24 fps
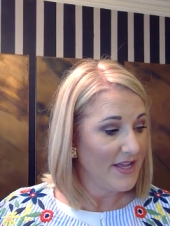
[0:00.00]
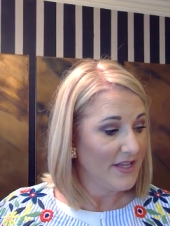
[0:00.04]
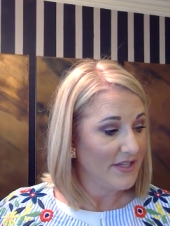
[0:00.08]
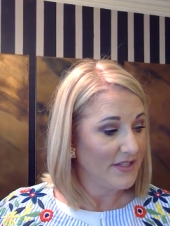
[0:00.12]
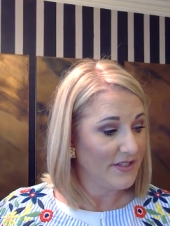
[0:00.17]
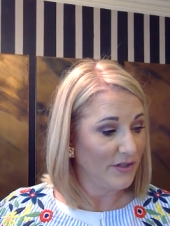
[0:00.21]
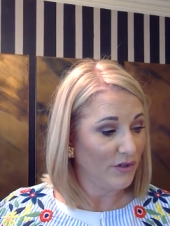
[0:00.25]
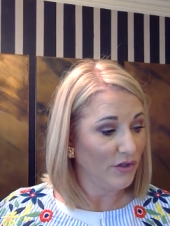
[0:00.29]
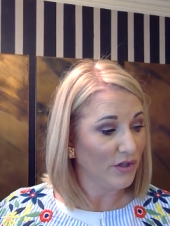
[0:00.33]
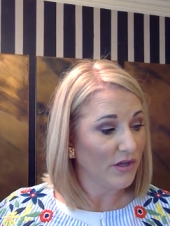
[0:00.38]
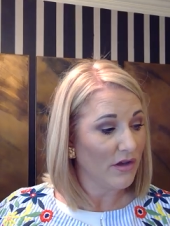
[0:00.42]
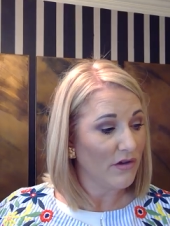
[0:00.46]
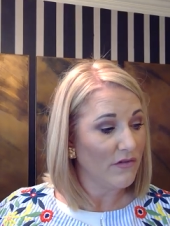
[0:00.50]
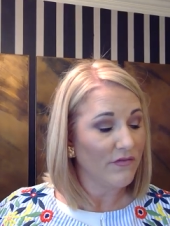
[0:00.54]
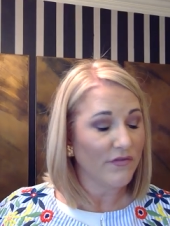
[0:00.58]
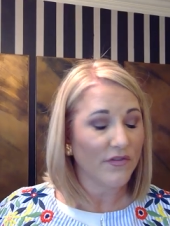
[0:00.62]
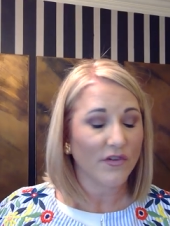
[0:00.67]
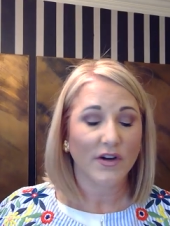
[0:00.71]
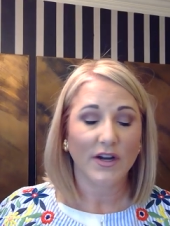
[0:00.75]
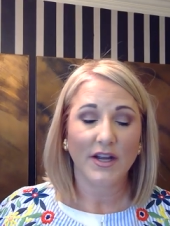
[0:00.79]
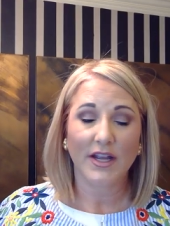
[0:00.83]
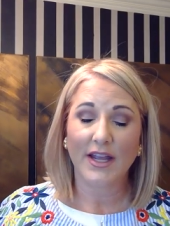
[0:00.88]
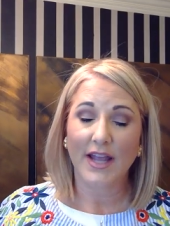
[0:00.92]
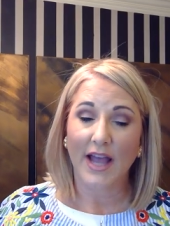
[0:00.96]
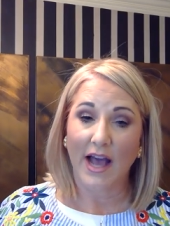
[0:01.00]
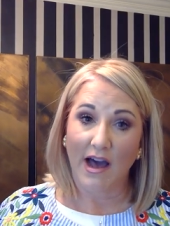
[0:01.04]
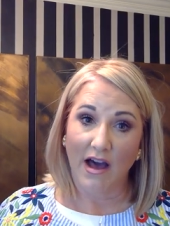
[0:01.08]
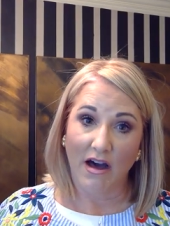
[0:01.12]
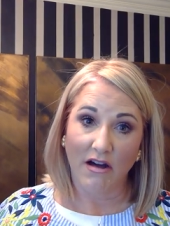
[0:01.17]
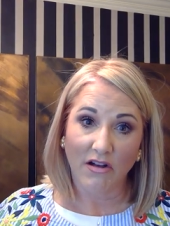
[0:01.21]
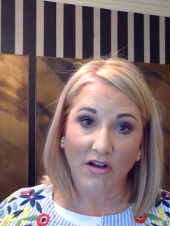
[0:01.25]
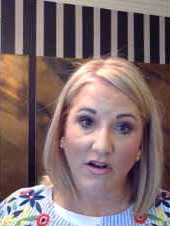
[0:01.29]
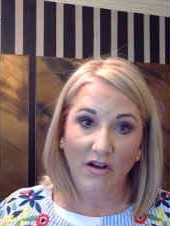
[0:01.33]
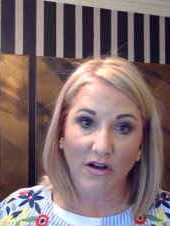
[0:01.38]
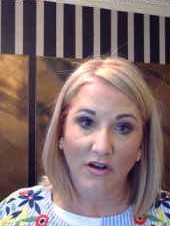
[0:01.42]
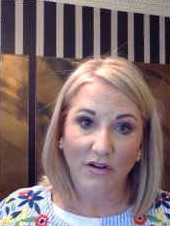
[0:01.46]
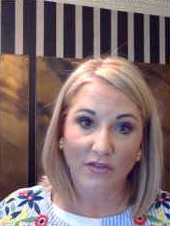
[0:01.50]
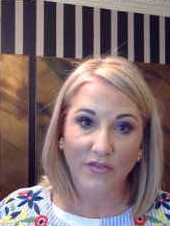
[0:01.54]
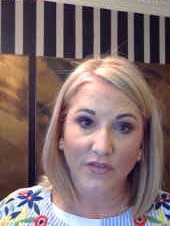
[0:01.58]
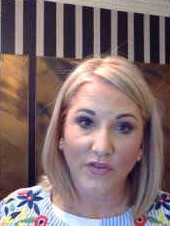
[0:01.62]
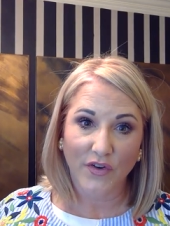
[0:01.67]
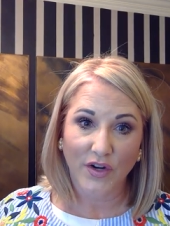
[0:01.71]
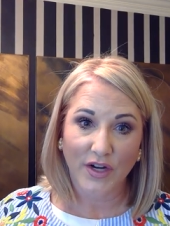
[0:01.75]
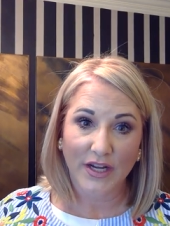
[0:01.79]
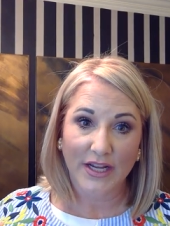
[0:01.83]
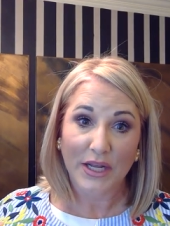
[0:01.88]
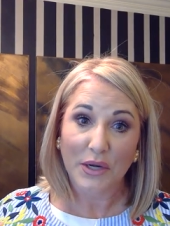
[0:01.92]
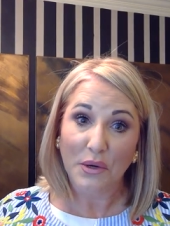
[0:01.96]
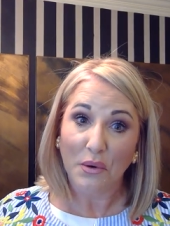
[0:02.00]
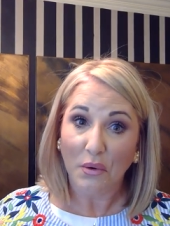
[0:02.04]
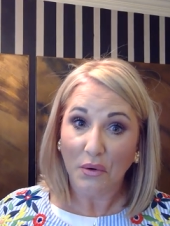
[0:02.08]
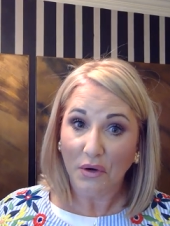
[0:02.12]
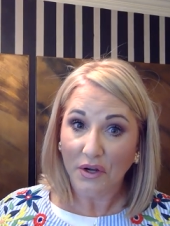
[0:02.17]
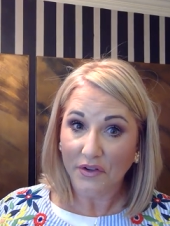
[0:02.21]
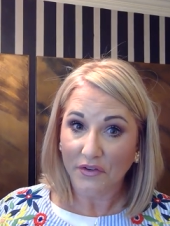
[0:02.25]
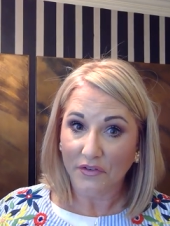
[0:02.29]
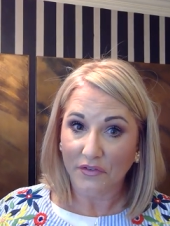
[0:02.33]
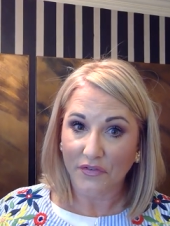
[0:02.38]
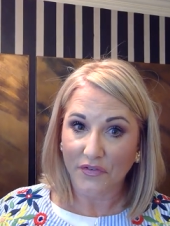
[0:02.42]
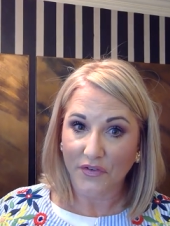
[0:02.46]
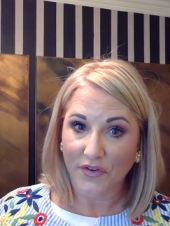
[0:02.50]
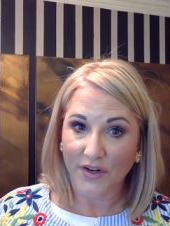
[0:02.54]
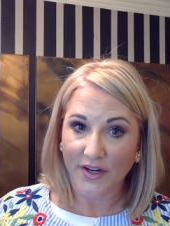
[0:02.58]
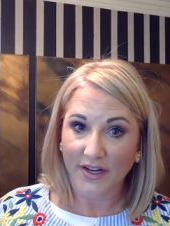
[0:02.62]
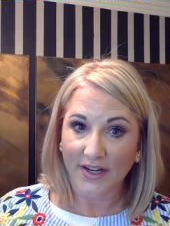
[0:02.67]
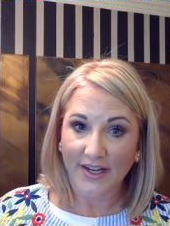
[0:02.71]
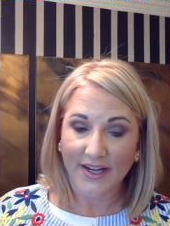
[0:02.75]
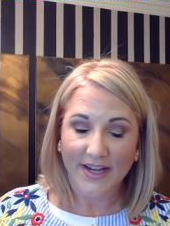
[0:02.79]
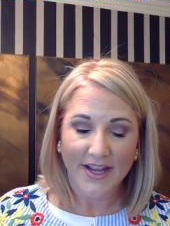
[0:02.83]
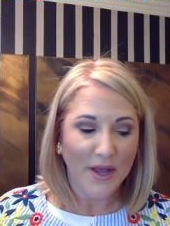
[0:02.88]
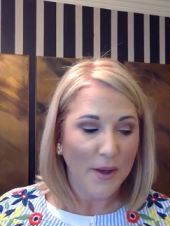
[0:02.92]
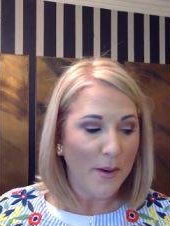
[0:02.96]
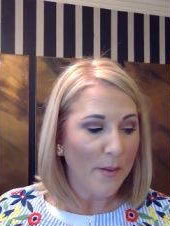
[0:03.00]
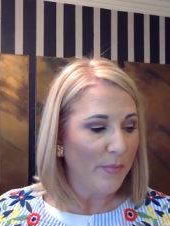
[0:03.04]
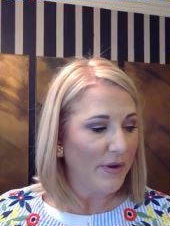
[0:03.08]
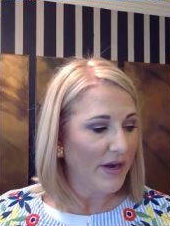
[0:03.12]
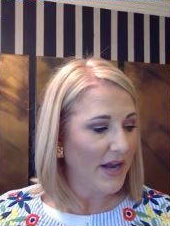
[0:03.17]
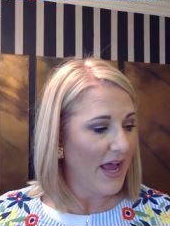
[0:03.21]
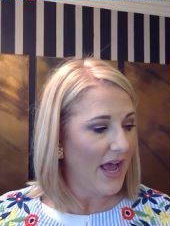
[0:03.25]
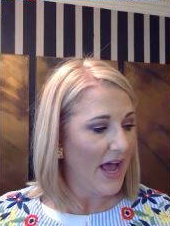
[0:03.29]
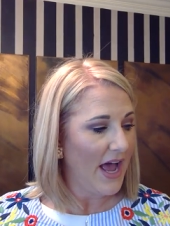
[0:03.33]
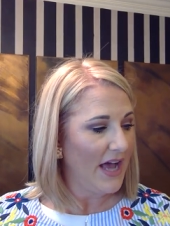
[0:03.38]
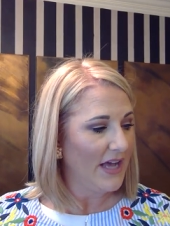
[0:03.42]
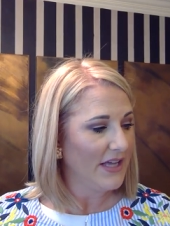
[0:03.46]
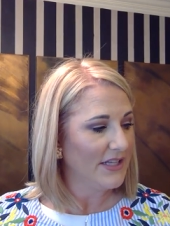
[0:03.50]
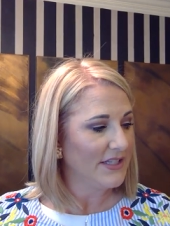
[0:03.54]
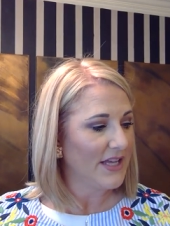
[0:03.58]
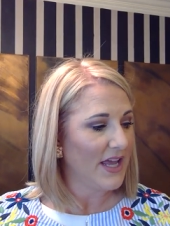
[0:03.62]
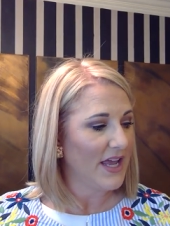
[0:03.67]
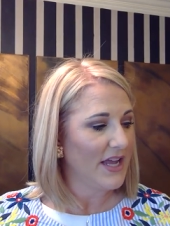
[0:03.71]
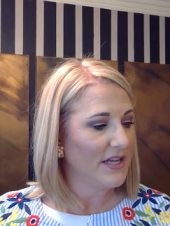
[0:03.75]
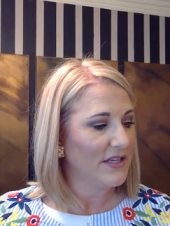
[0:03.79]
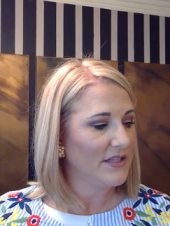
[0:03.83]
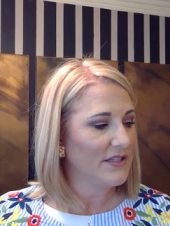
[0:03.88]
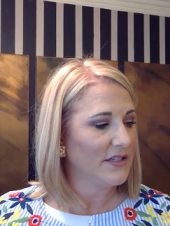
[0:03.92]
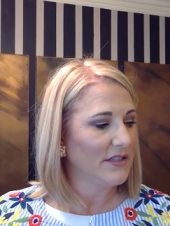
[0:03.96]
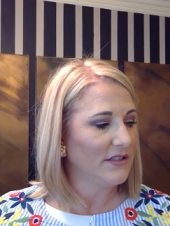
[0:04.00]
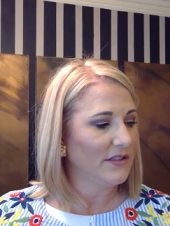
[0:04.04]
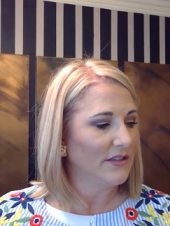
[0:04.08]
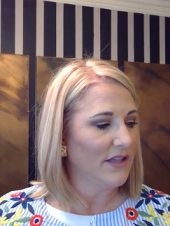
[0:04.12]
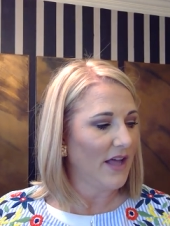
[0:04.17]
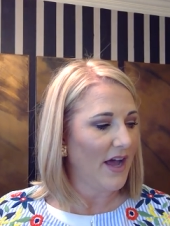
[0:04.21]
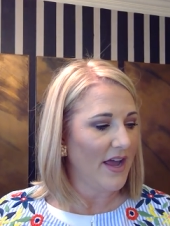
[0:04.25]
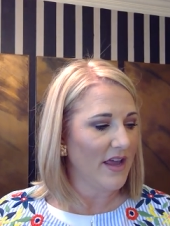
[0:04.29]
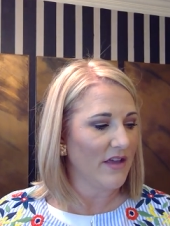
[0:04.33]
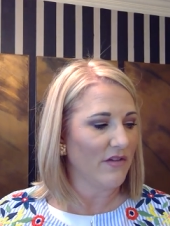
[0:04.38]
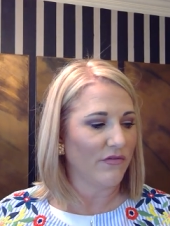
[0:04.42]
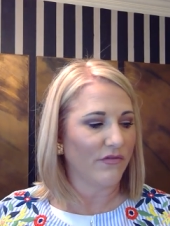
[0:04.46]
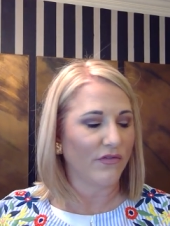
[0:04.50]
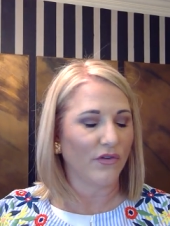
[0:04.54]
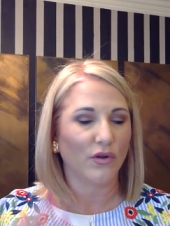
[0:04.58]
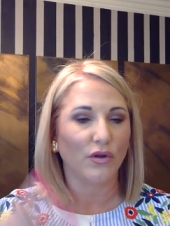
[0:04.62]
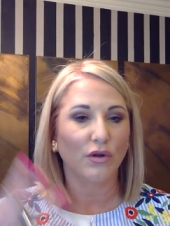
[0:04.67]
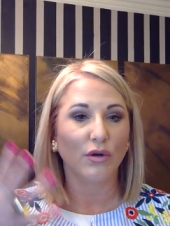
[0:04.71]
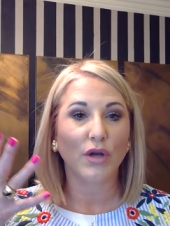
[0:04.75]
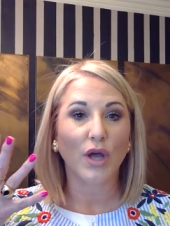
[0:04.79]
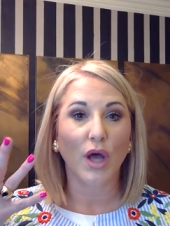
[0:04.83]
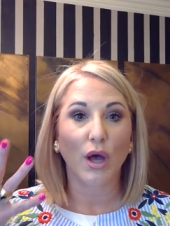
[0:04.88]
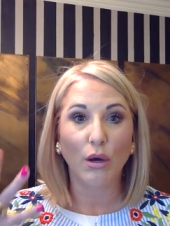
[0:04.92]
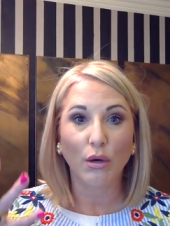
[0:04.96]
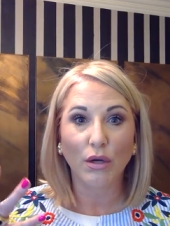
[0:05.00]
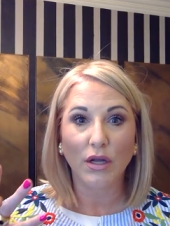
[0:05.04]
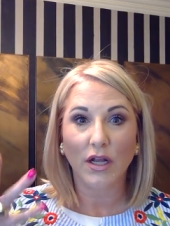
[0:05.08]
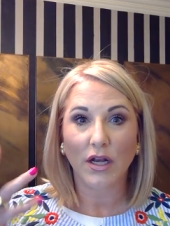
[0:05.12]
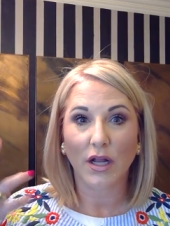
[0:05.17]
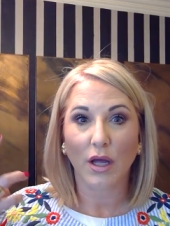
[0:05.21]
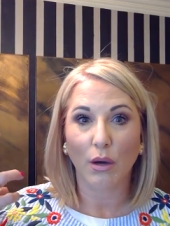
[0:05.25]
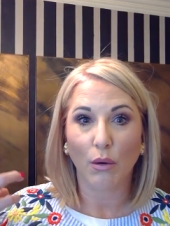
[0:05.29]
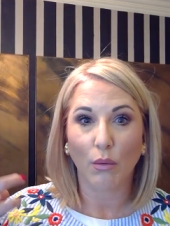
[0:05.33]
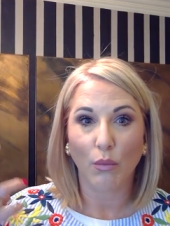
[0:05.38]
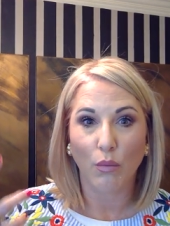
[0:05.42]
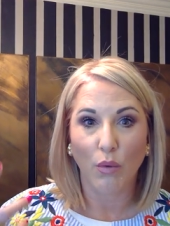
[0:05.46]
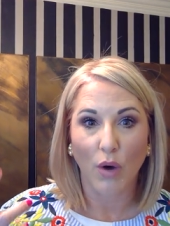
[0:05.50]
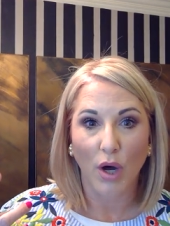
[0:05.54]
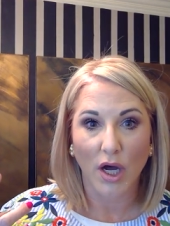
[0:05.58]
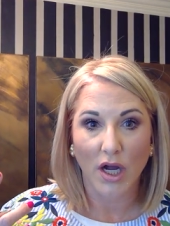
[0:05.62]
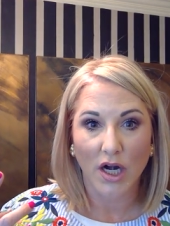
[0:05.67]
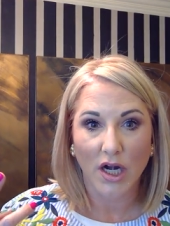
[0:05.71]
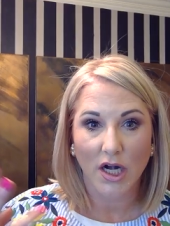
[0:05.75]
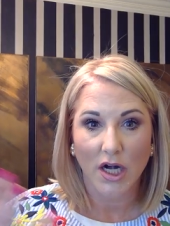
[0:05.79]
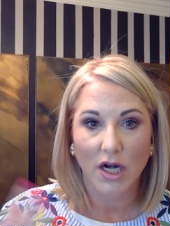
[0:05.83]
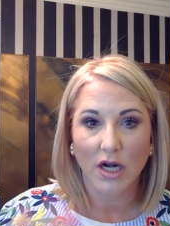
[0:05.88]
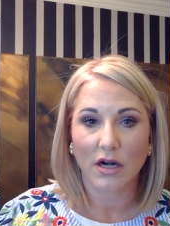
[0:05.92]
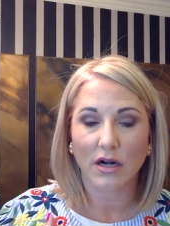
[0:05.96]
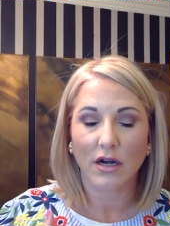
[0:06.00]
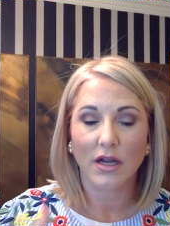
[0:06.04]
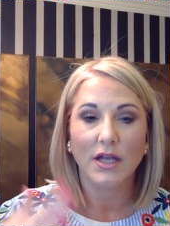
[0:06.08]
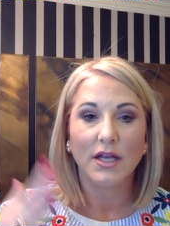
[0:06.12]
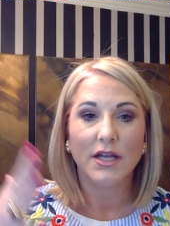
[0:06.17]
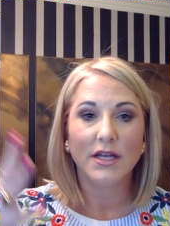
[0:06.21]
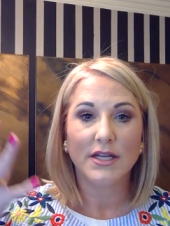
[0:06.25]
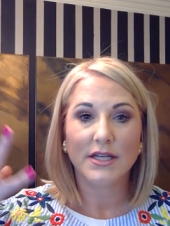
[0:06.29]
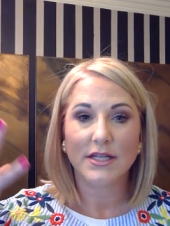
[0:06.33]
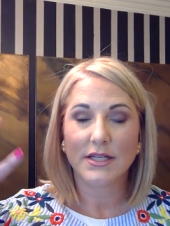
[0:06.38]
Silicone-free, alcohol-free, and oil-free, but it has a delightful coconut water.